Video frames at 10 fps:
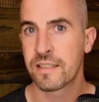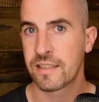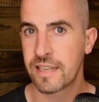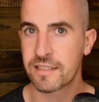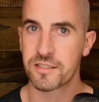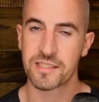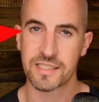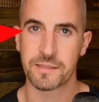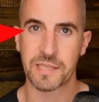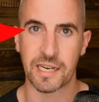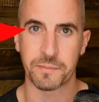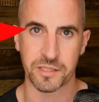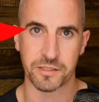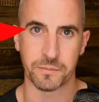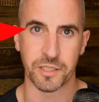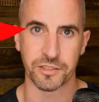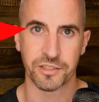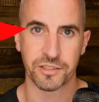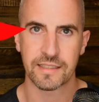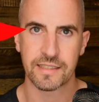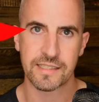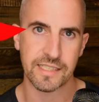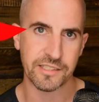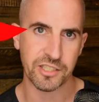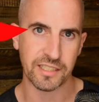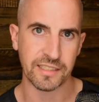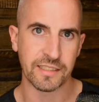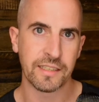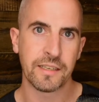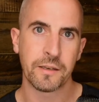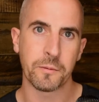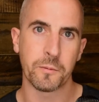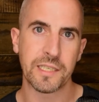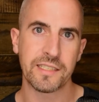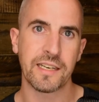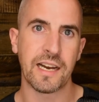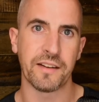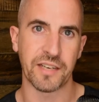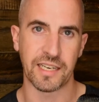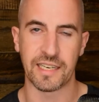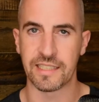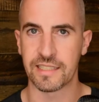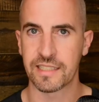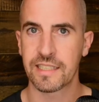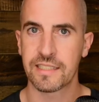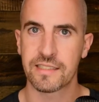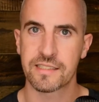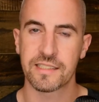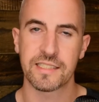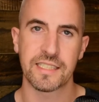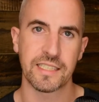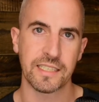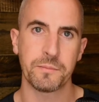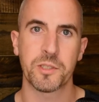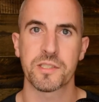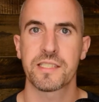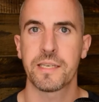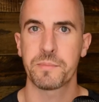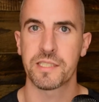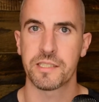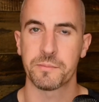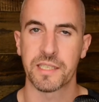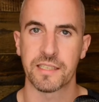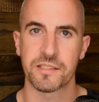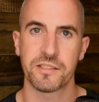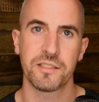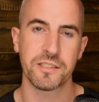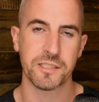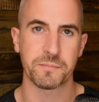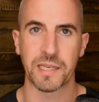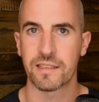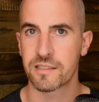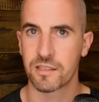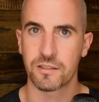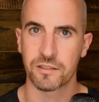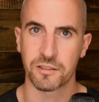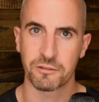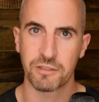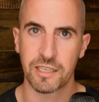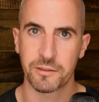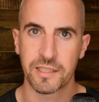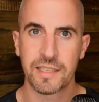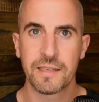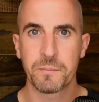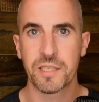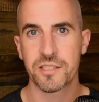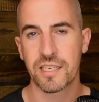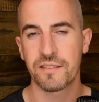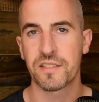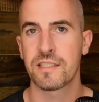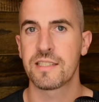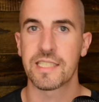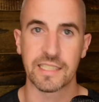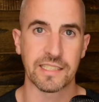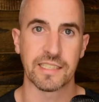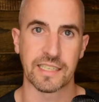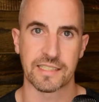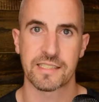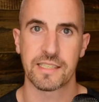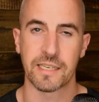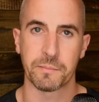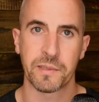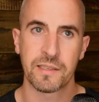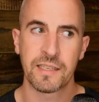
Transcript: that doesn't seem to happen so much. Essentially, when you have a higher cadence, you're taking more steps each minute, so you don't spend as long on the ground because you have to take your next step.